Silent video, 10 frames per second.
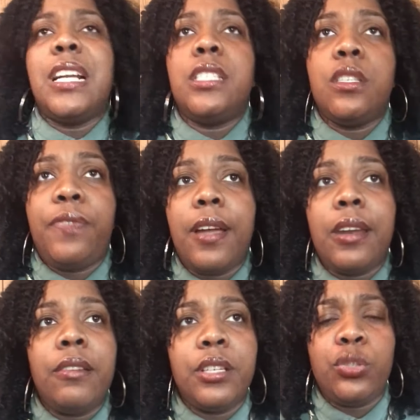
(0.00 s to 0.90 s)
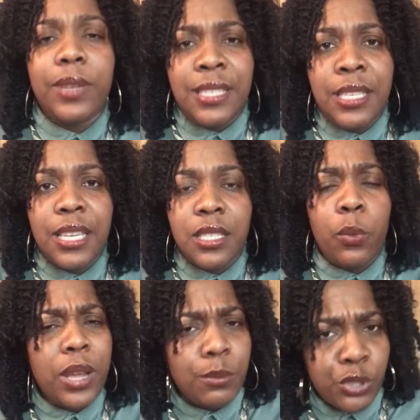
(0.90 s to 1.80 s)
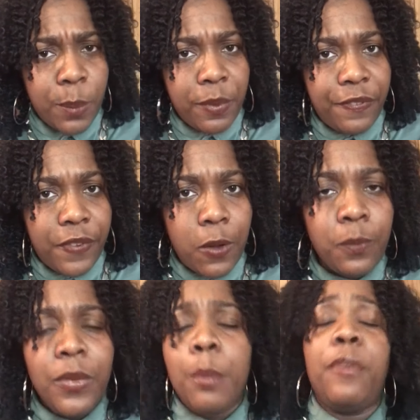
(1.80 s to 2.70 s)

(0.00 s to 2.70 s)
I just found out that you exist. So what I'm tripping for?